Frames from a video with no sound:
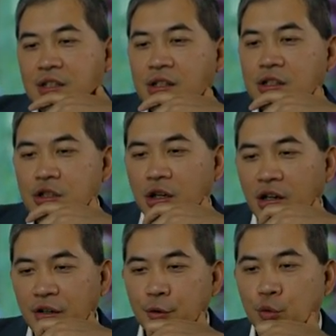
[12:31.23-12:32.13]

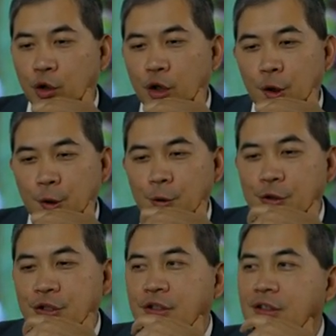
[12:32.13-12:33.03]
John
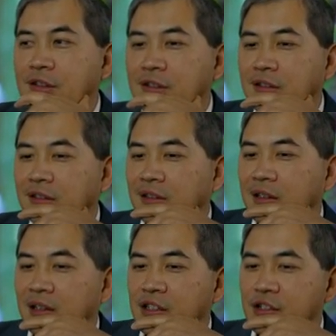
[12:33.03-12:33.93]
Rose
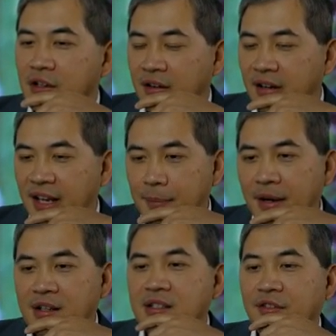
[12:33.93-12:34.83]
just got an
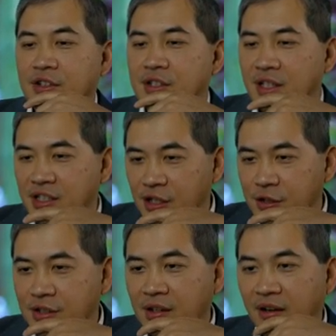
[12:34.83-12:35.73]
Apex after six years
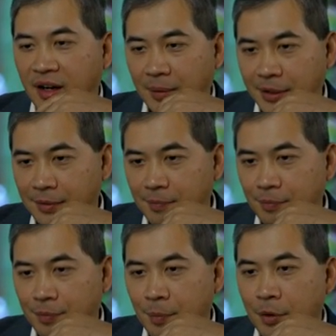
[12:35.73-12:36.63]
in the hobby.
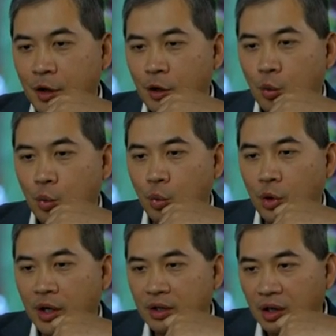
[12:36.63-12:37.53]

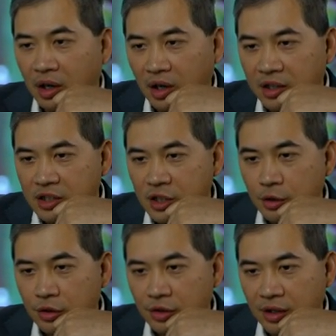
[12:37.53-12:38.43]
What uh, do you
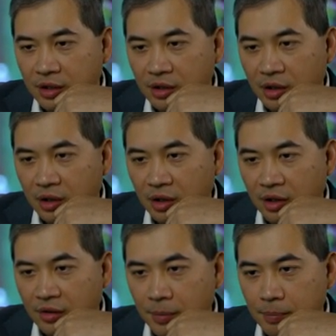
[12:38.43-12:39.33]
think are
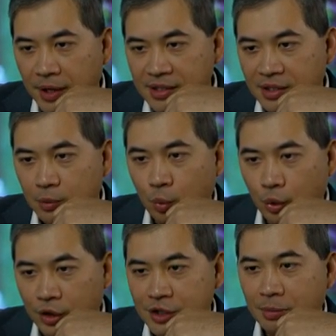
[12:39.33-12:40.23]
the best and
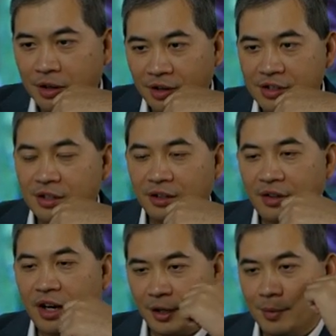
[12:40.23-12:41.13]
worst parts of
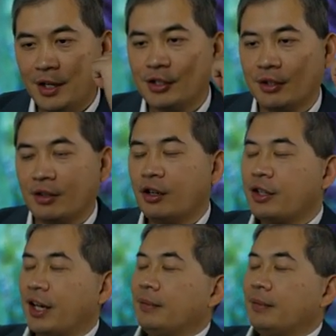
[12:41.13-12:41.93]
automation? Okay,